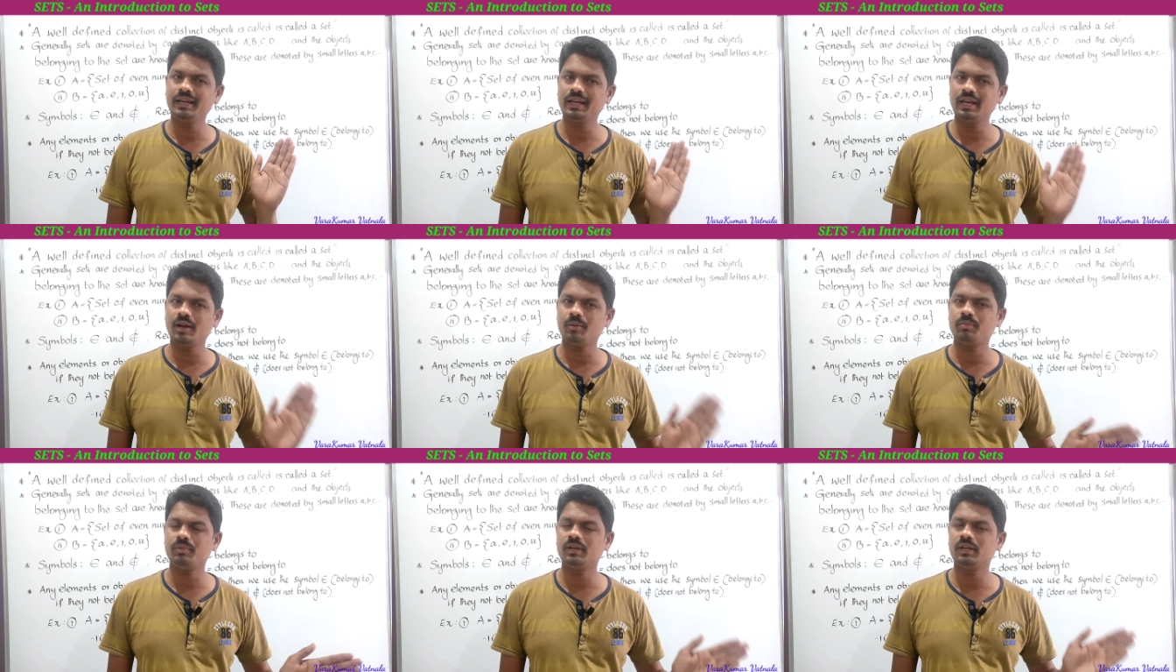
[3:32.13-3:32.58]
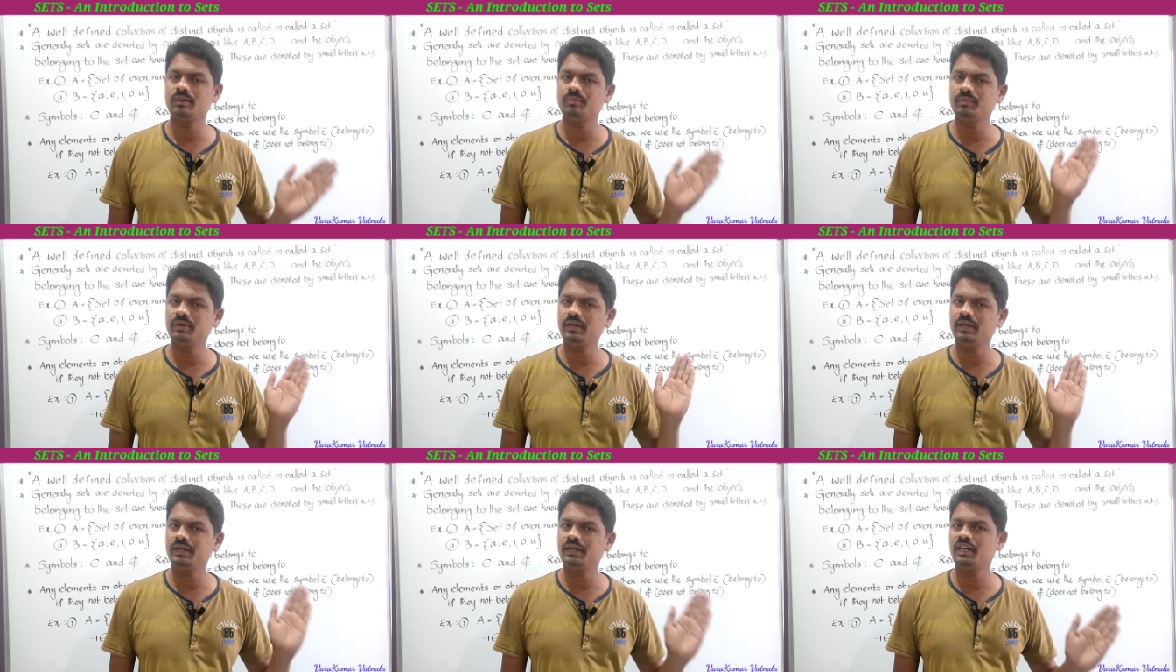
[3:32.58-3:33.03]
capital
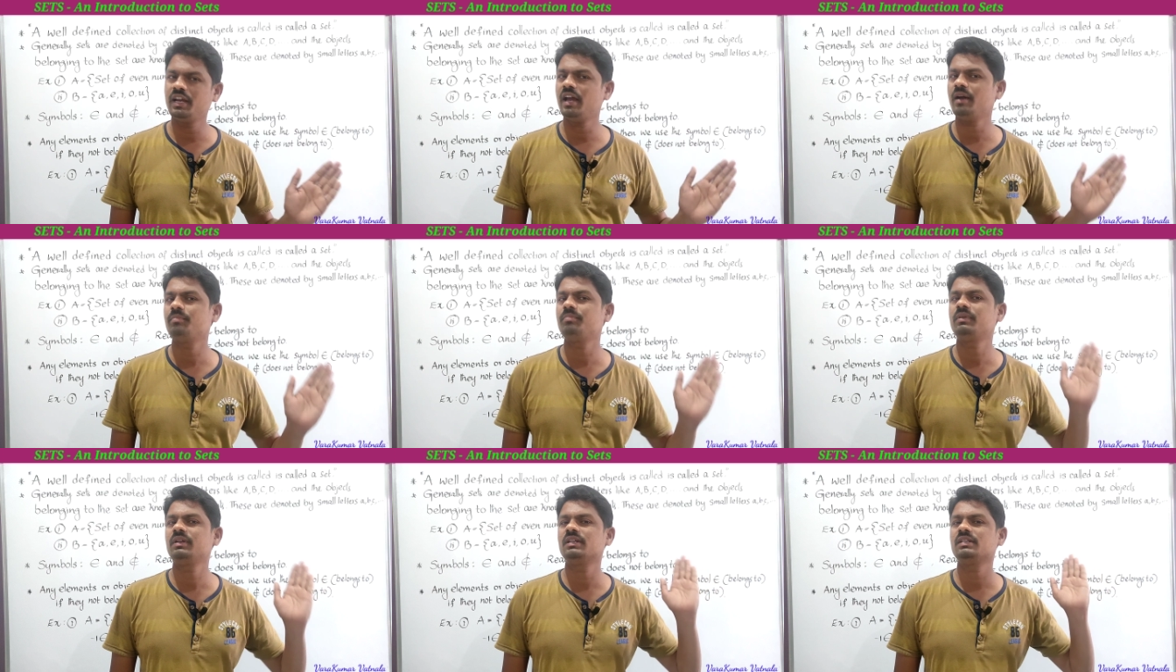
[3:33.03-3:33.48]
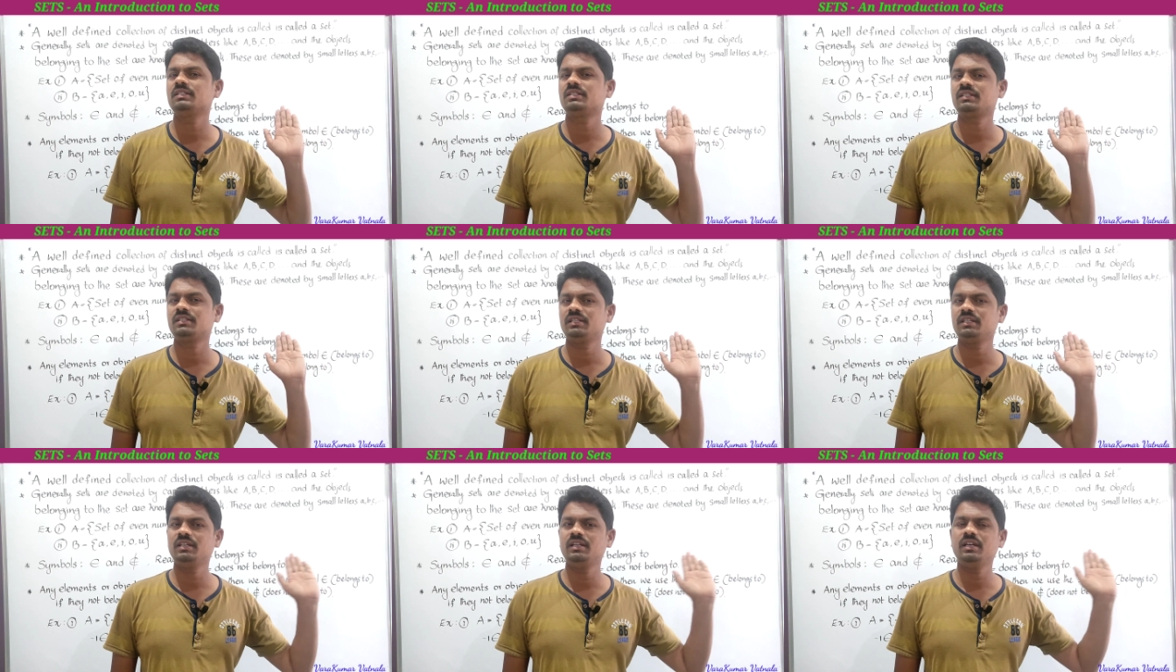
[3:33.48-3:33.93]
B, capital
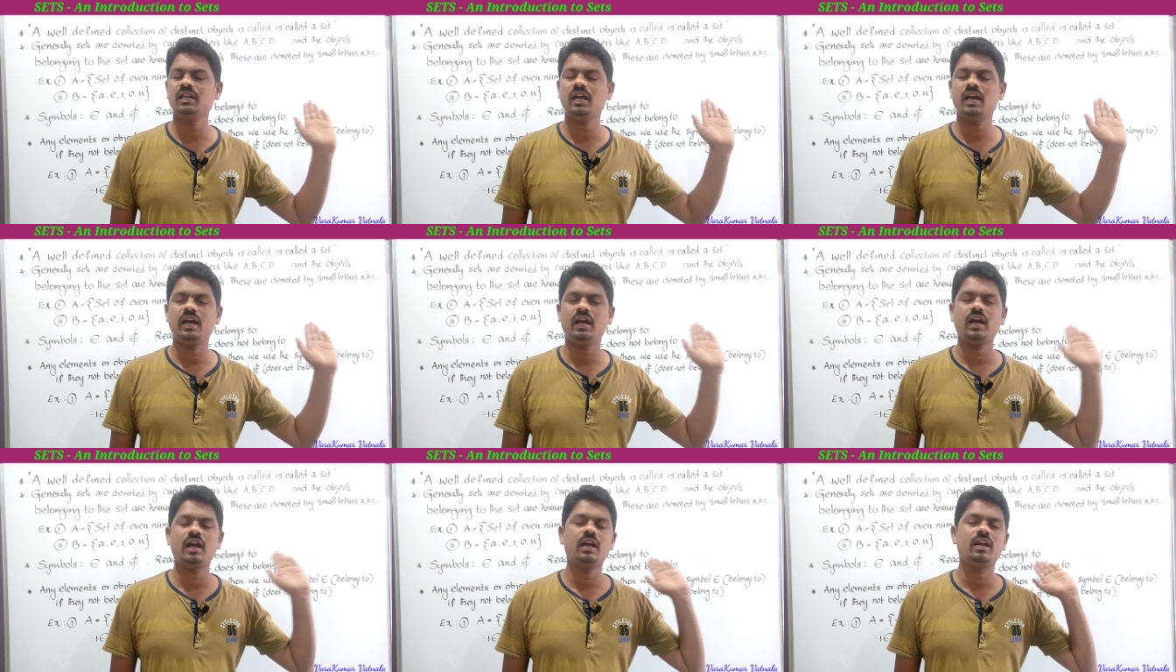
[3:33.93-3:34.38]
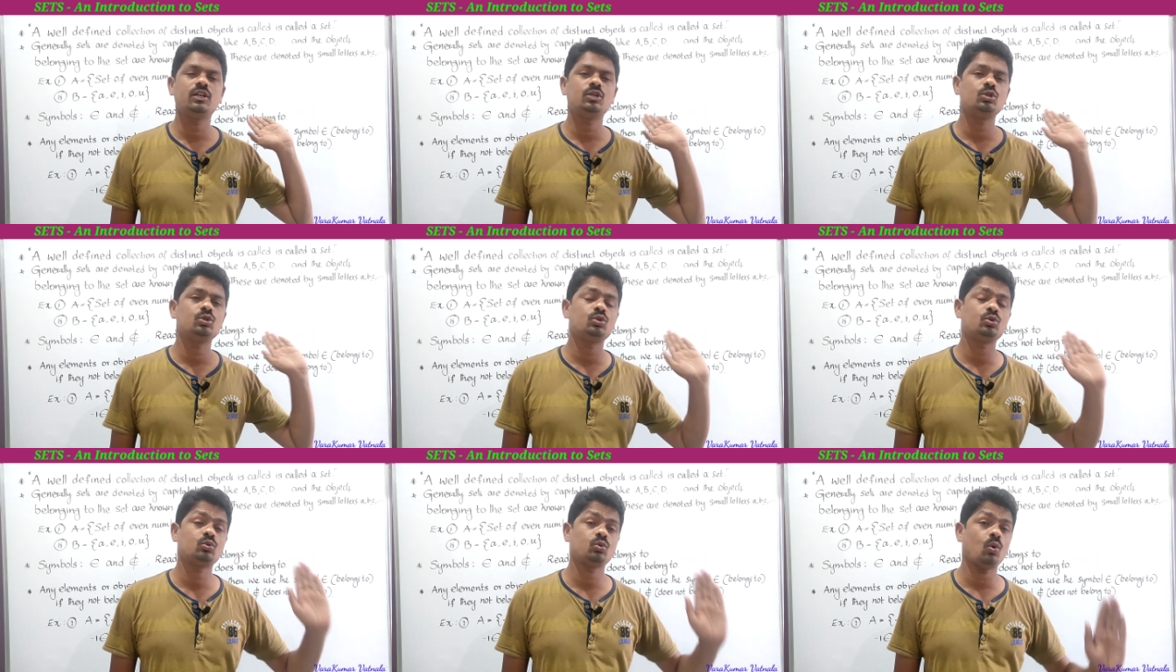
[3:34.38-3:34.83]
C
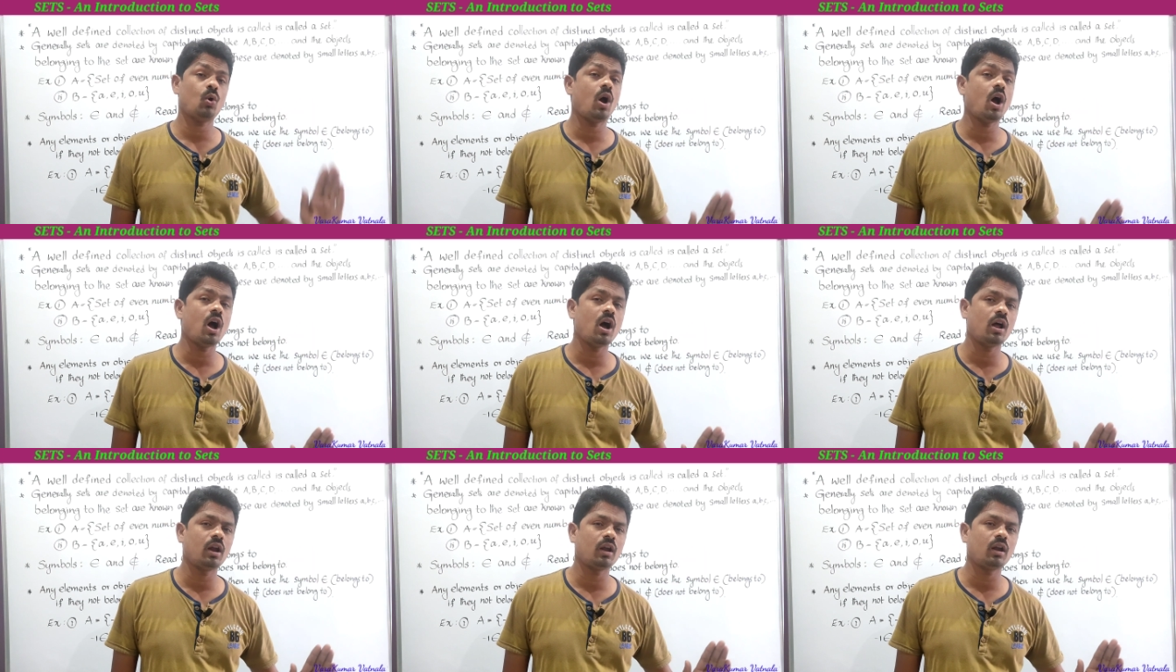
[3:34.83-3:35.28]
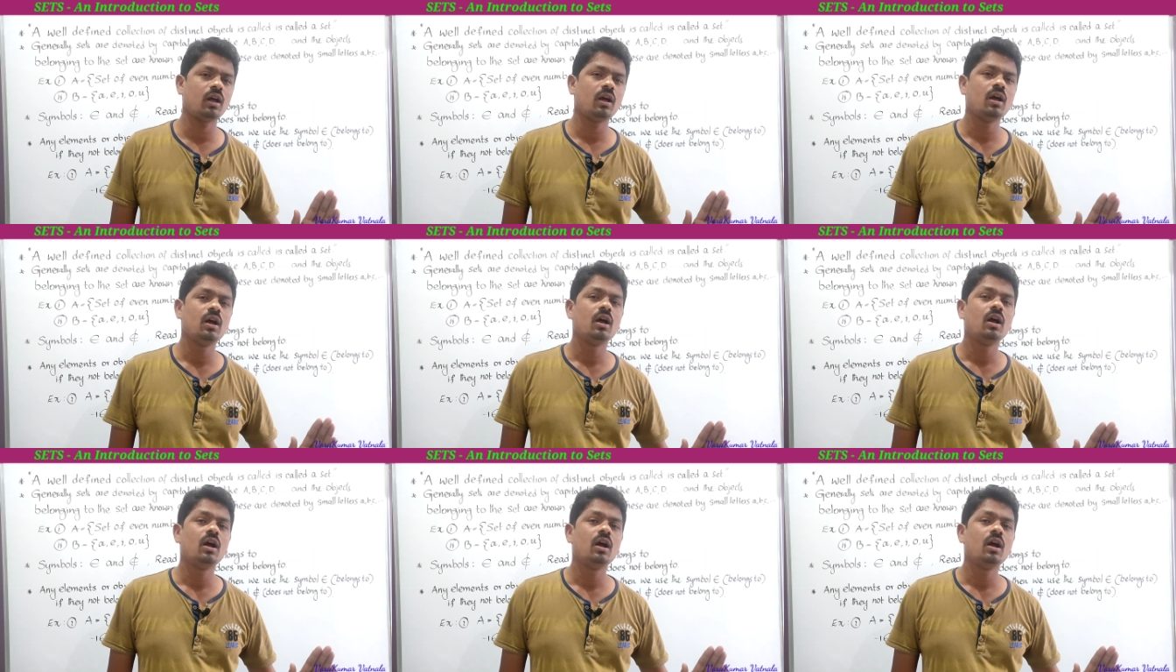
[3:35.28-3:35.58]
and so on.